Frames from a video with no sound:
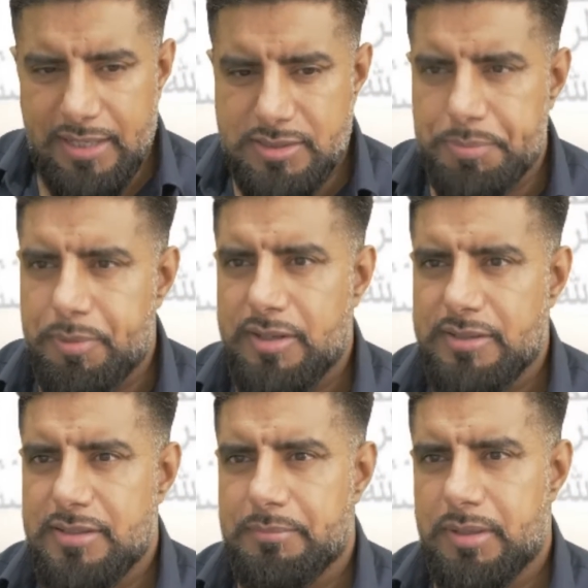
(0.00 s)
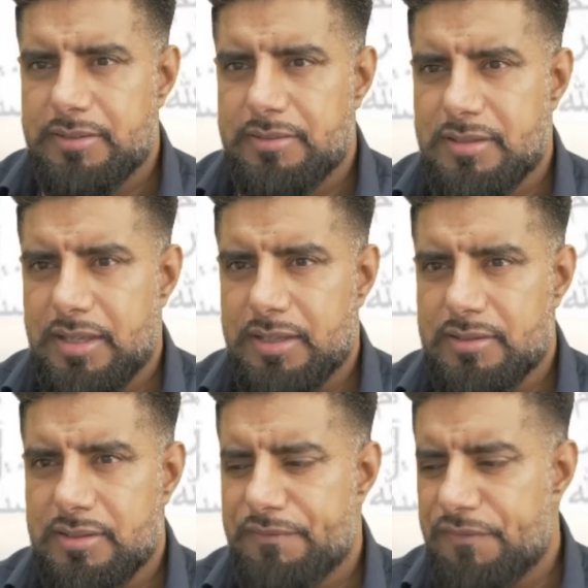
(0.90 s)
enterprising mindset,
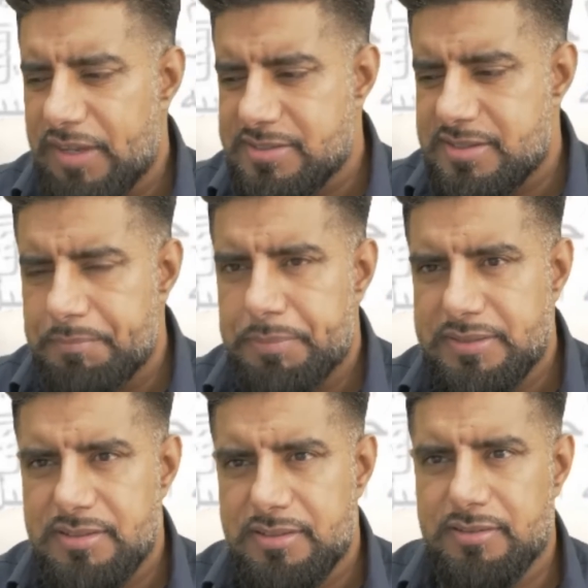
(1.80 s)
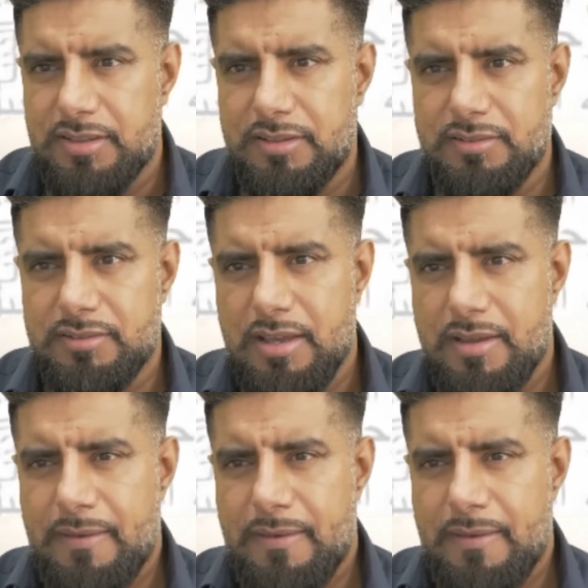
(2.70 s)
invest in businesses.